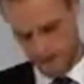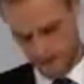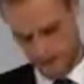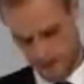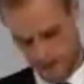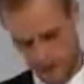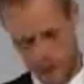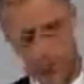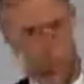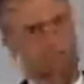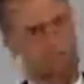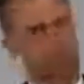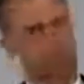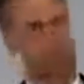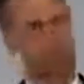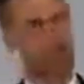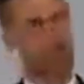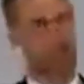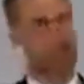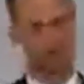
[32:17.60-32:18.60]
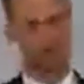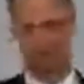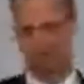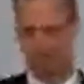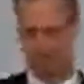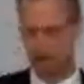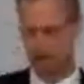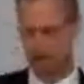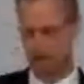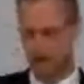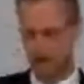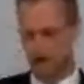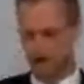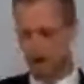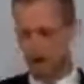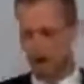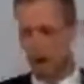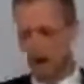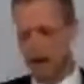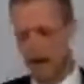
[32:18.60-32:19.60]
Now, Lamech's words reveal that on
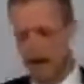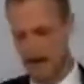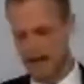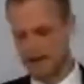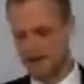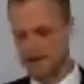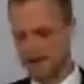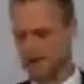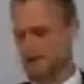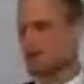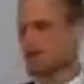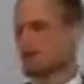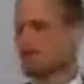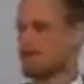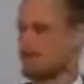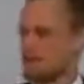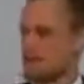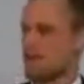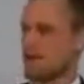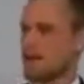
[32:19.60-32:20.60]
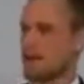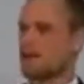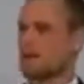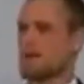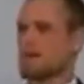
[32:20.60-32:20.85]
the one hand, he was feeling the